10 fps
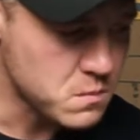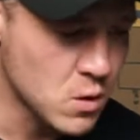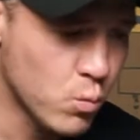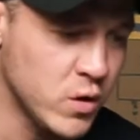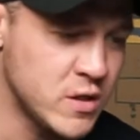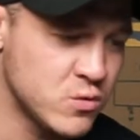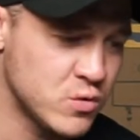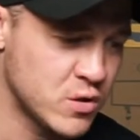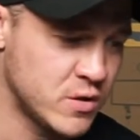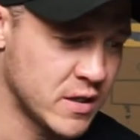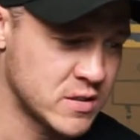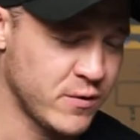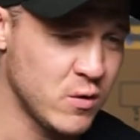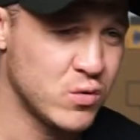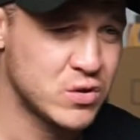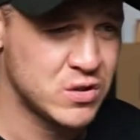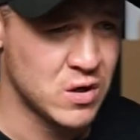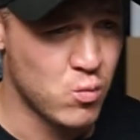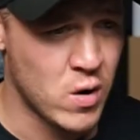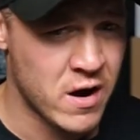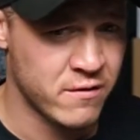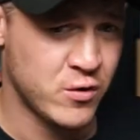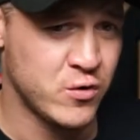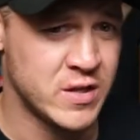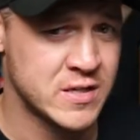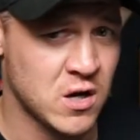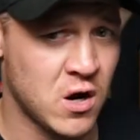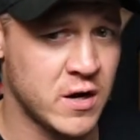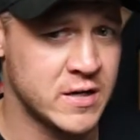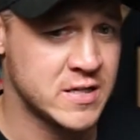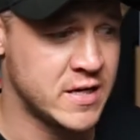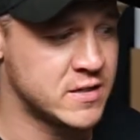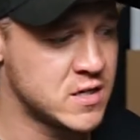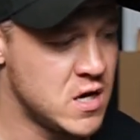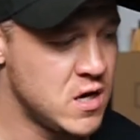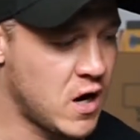what this also does, if I wasn't aware of who this artist is,